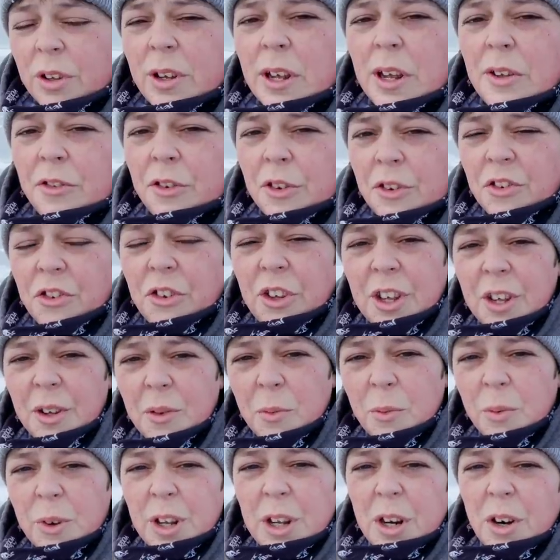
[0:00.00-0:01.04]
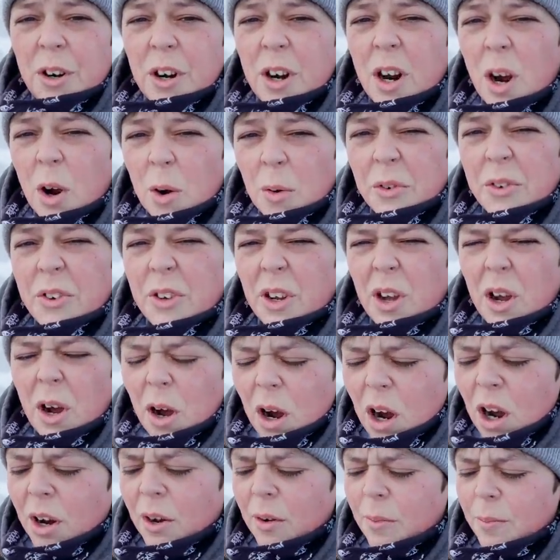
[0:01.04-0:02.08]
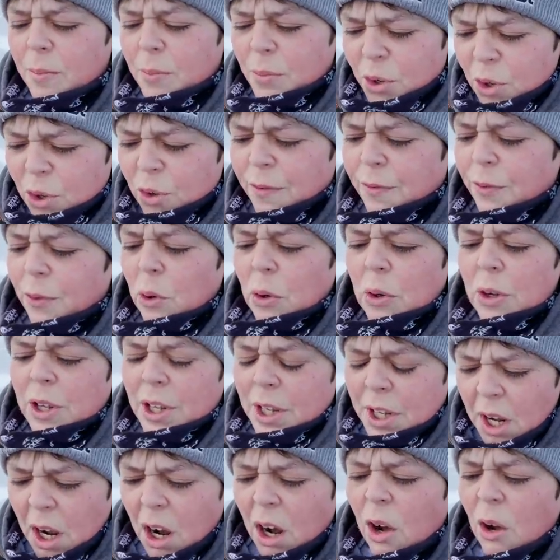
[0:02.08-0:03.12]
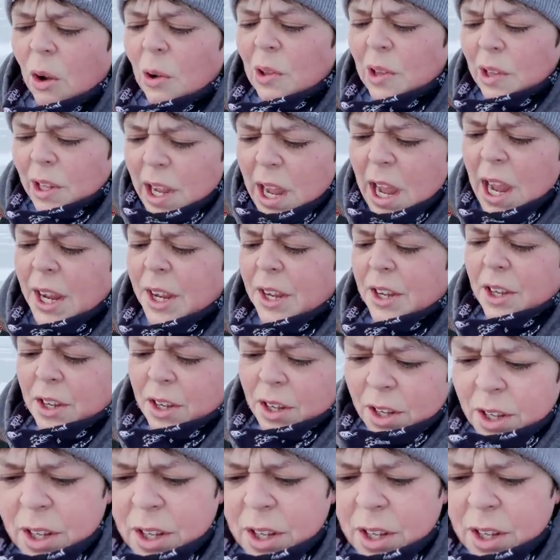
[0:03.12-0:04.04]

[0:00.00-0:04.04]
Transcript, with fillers: As you can see, we are out on beautiful Gull Lake.